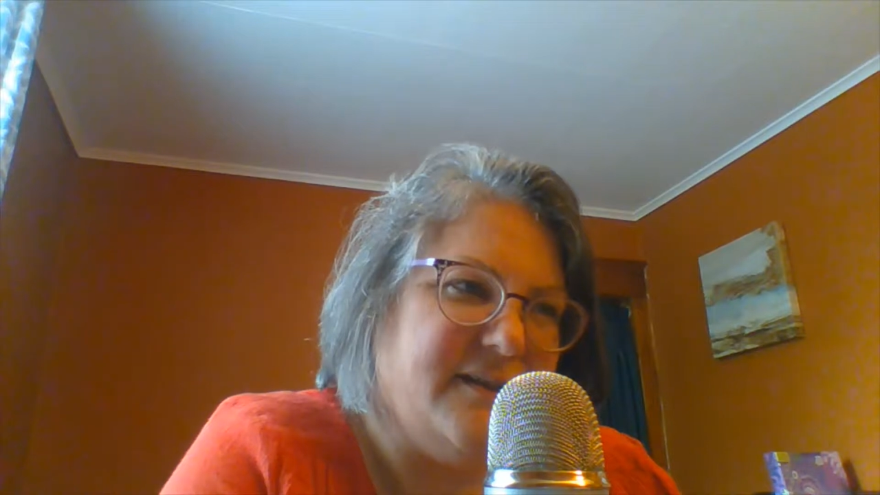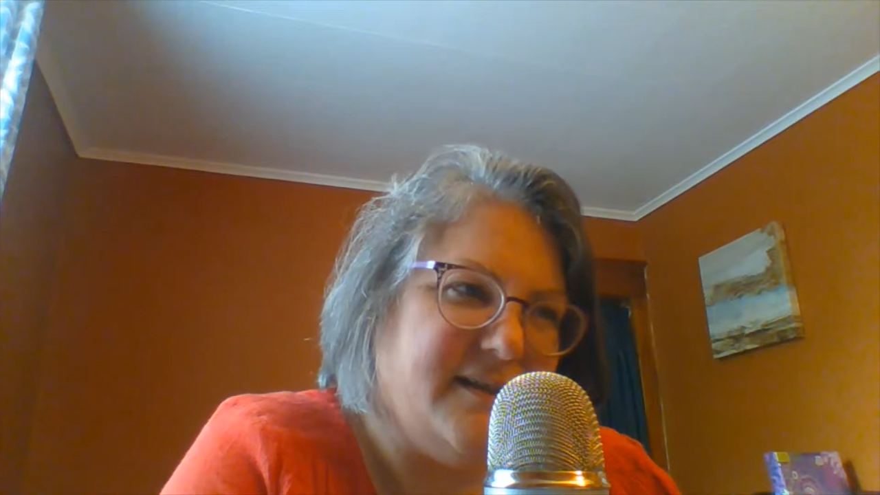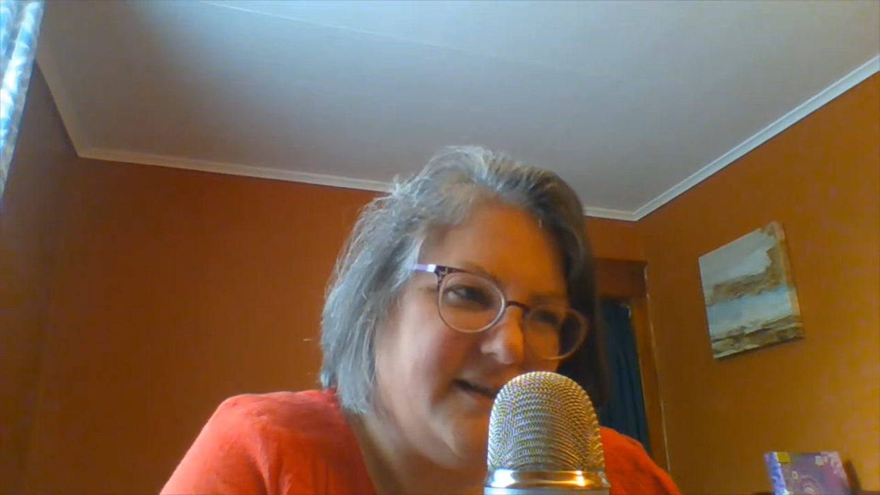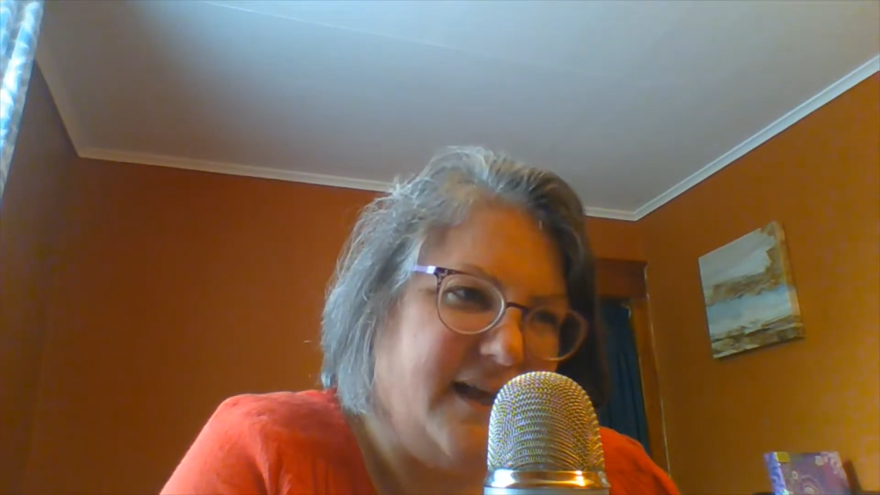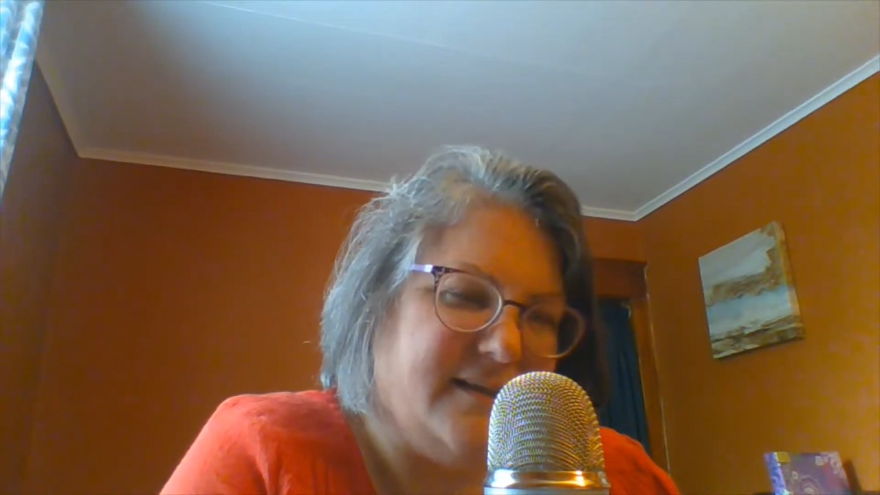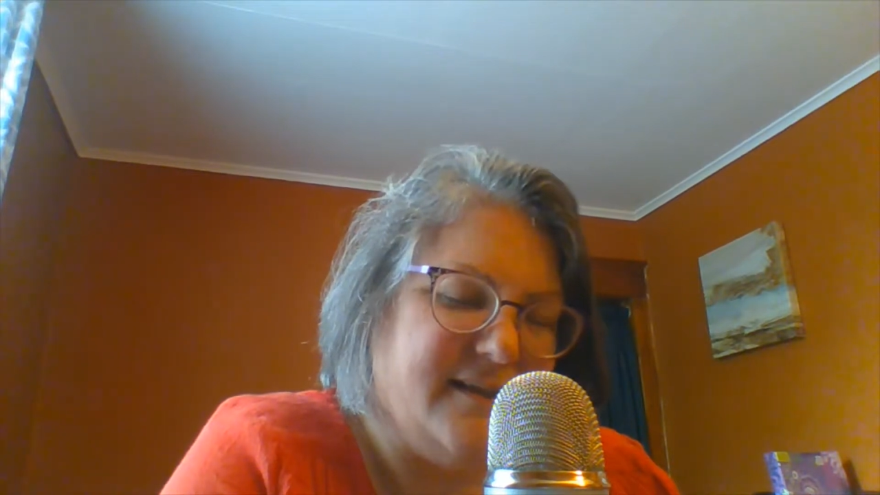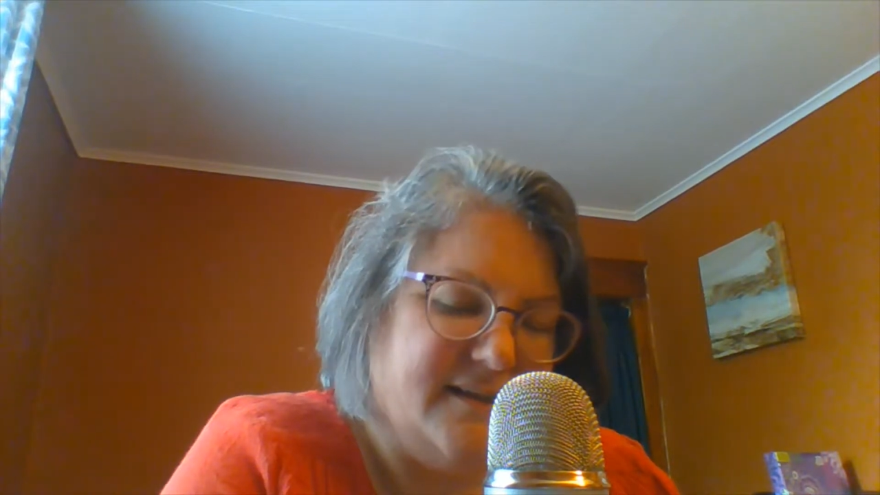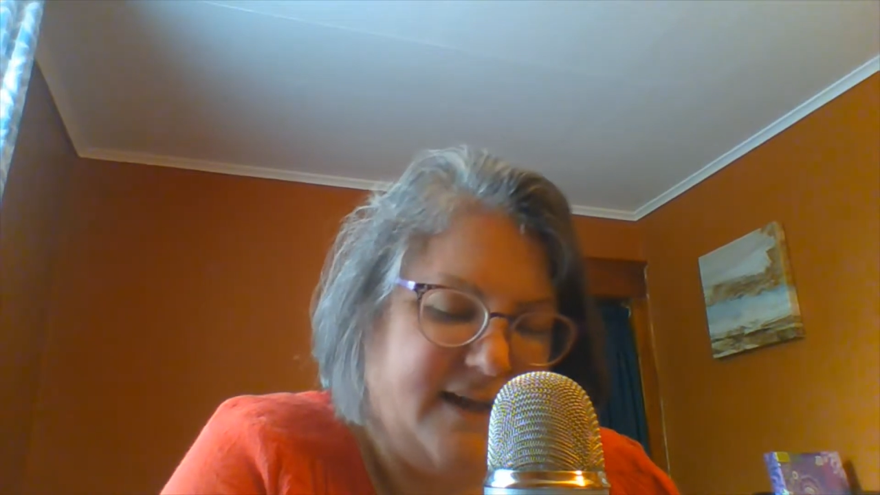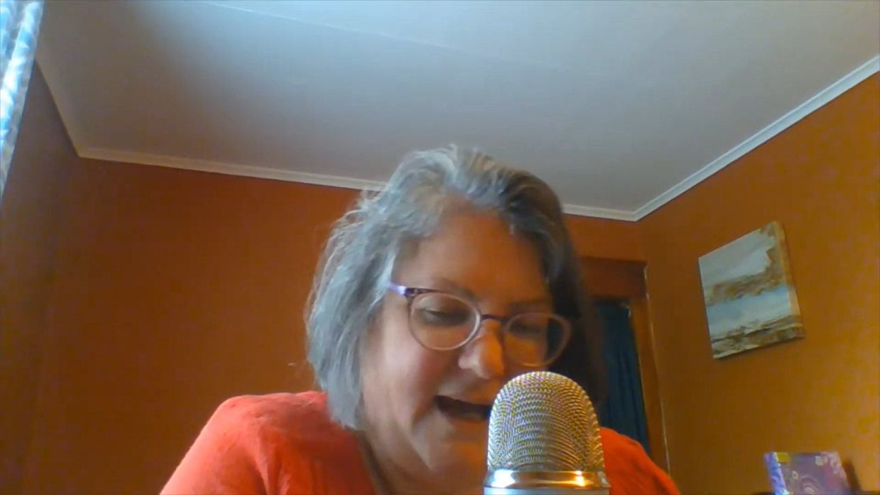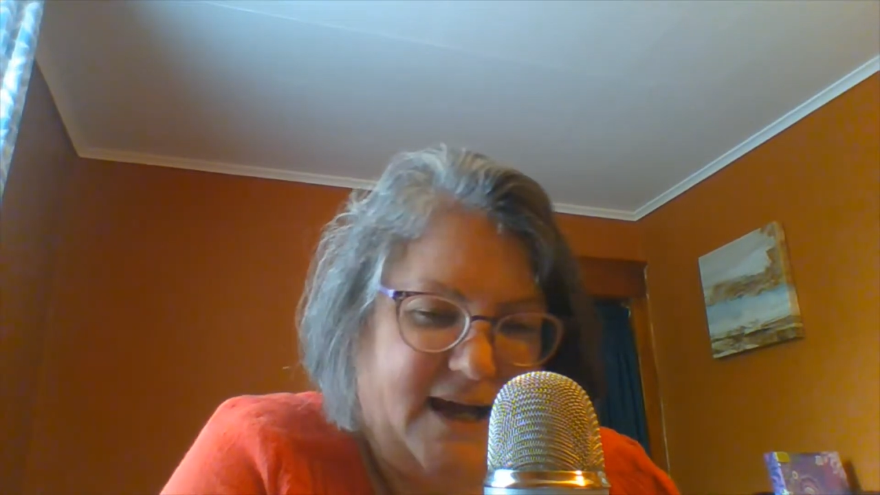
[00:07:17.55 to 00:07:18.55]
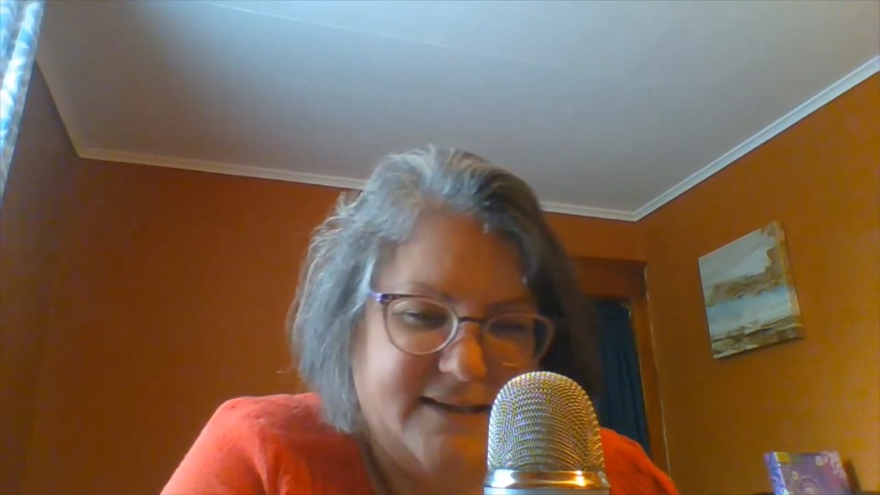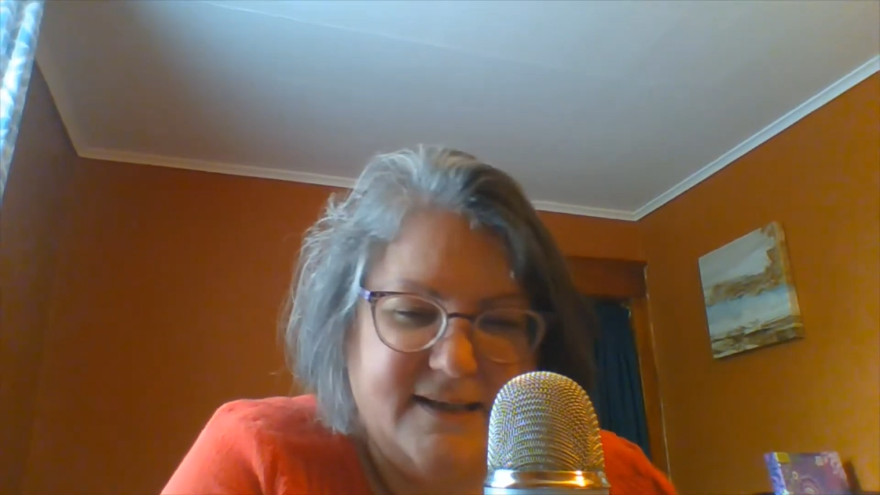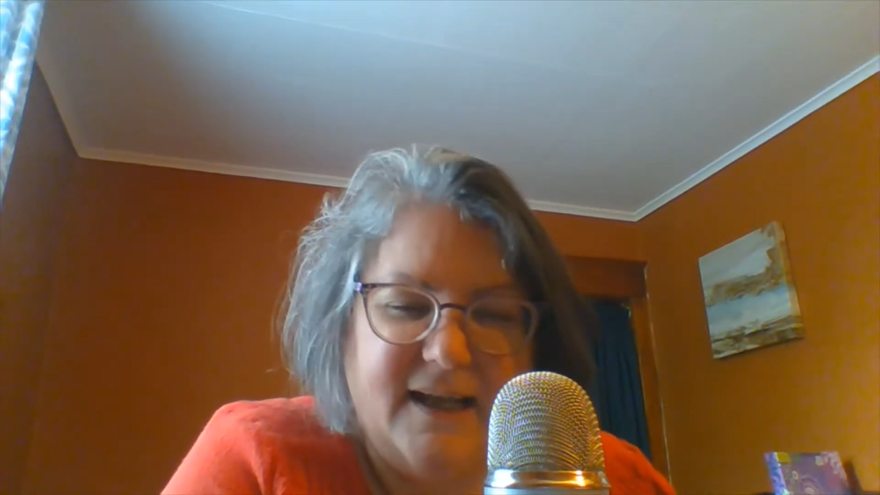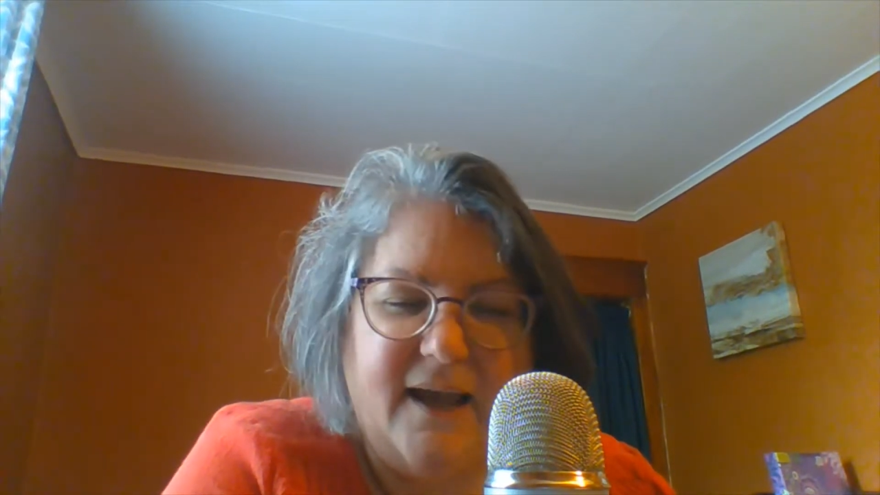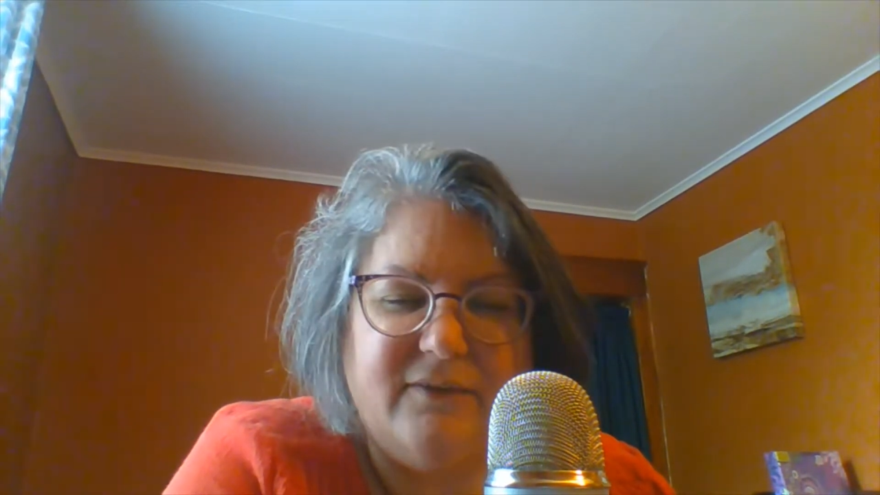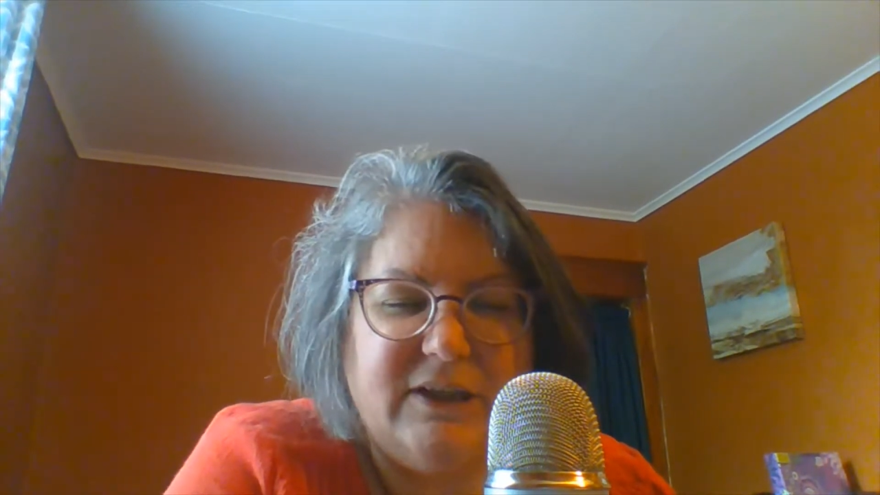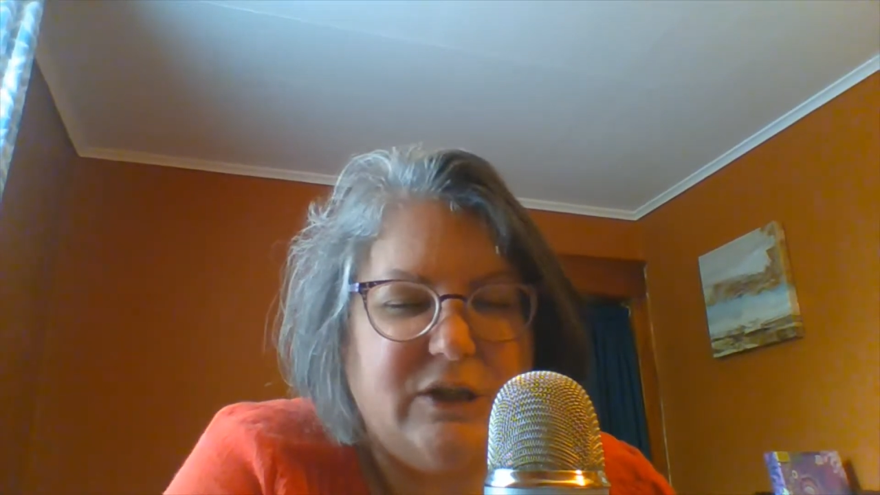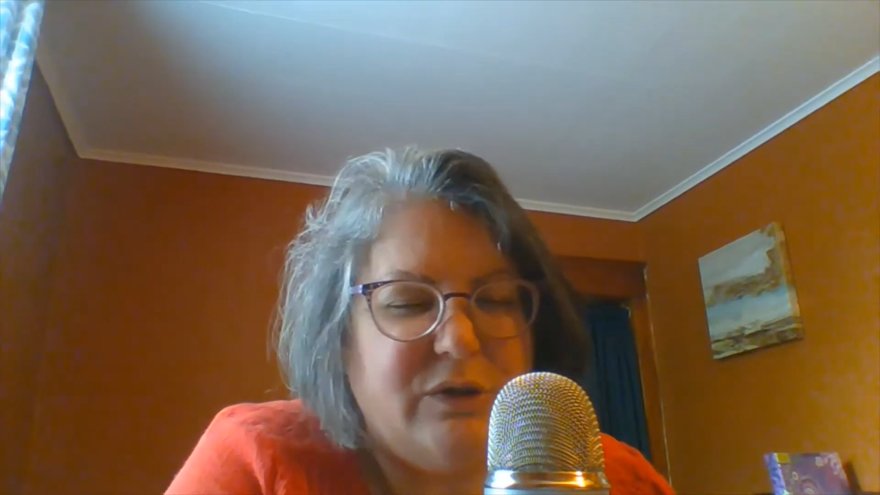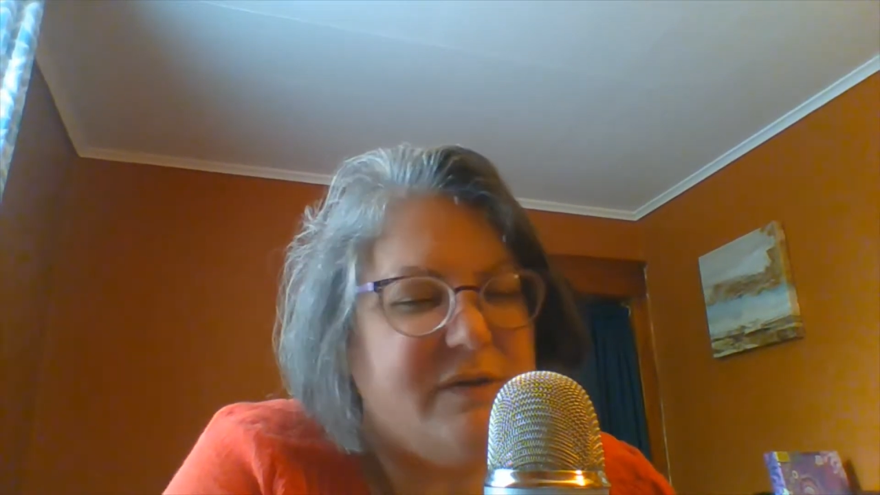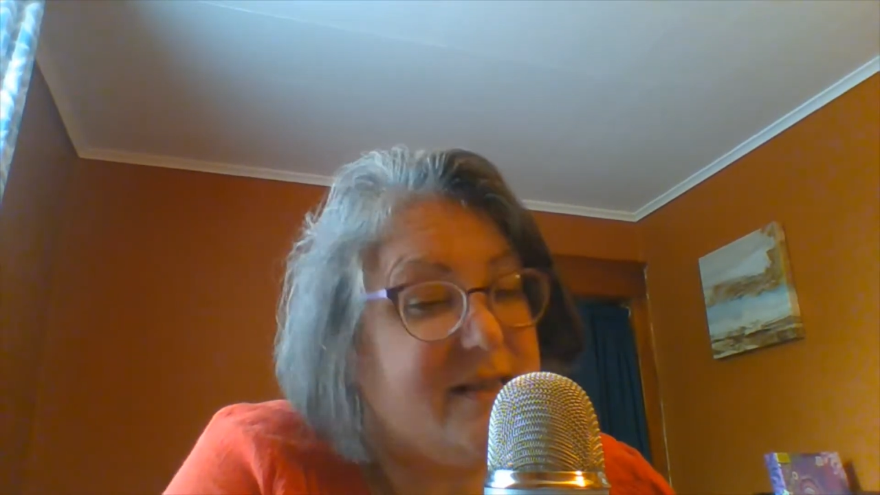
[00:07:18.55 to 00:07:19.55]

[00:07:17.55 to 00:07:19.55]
to scents and dyes and having to use